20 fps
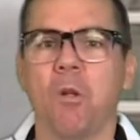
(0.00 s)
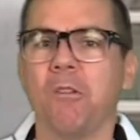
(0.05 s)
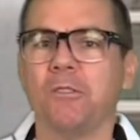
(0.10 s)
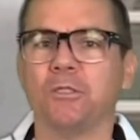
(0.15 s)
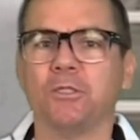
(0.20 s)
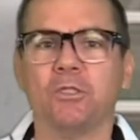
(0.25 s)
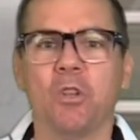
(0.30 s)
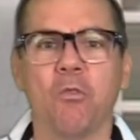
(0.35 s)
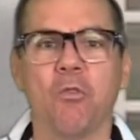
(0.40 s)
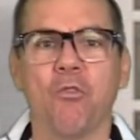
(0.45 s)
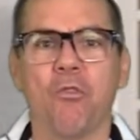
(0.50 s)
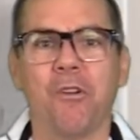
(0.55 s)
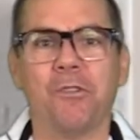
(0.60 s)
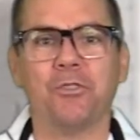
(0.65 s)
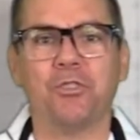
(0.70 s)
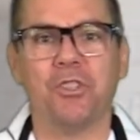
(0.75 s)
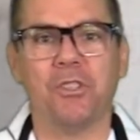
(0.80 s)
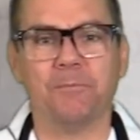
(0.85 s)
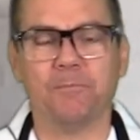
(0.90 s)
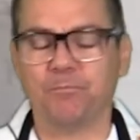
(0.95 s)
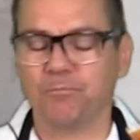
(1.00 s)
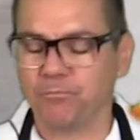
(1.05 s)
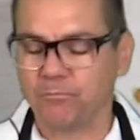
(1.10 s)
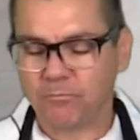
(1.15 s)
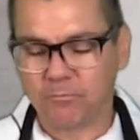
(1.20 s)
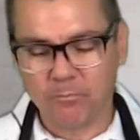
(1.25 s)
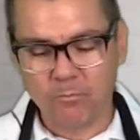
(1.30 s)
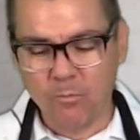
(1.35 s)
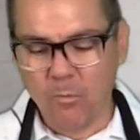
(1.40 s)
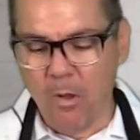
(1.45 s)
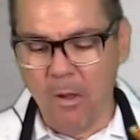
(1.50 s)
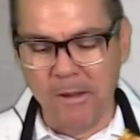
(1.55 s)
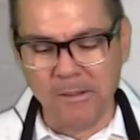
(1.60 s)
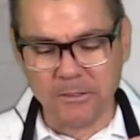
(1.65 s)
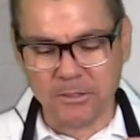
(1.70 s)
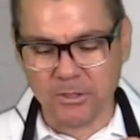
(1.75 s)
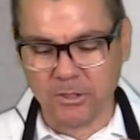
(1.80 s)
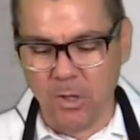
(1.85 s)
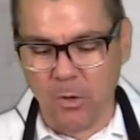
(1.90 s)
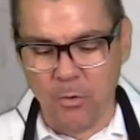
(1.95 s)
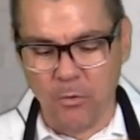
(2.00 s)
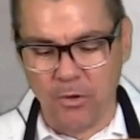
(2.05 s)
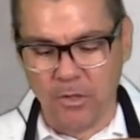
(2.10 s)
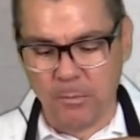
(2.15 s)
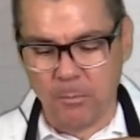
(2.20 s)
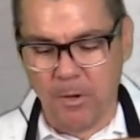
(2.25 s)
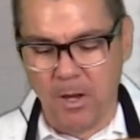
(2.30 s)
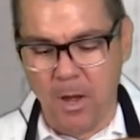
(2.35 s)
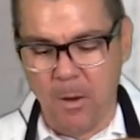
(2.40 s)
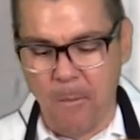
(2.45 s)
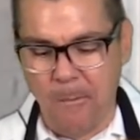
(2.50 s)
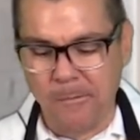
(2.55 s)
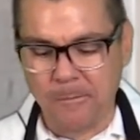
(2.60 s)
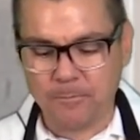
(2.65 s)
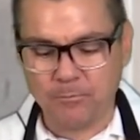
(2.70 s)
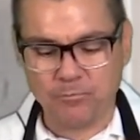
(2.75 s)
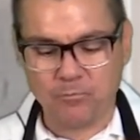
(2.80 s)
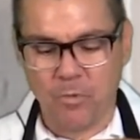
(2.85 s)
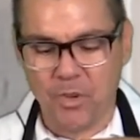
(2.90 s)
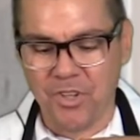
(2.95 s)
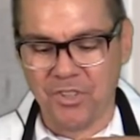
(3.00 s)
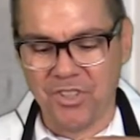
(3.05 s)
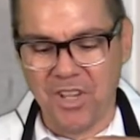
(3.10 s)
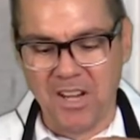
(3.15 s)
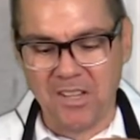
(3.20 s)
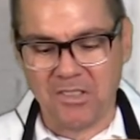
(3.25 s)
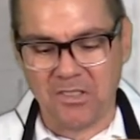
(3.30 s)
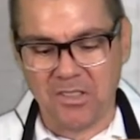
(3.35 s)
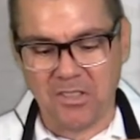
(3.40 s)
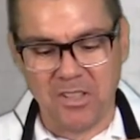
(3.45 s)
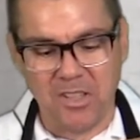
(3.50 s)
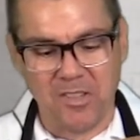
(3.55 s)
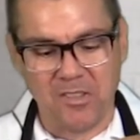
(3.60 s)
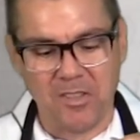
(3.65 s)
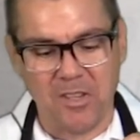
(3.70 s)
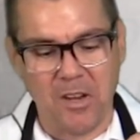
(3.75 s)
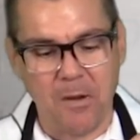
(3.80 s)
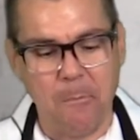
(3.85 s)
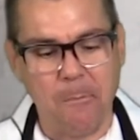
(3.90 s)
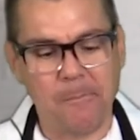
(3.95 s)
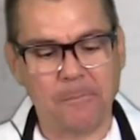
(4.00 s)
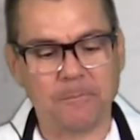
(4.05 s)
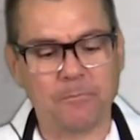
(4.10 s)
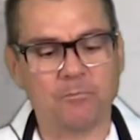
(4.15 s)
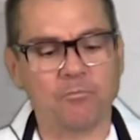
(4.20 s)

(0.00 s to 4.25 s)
so crunchy, so crispy. You taste the seasoning.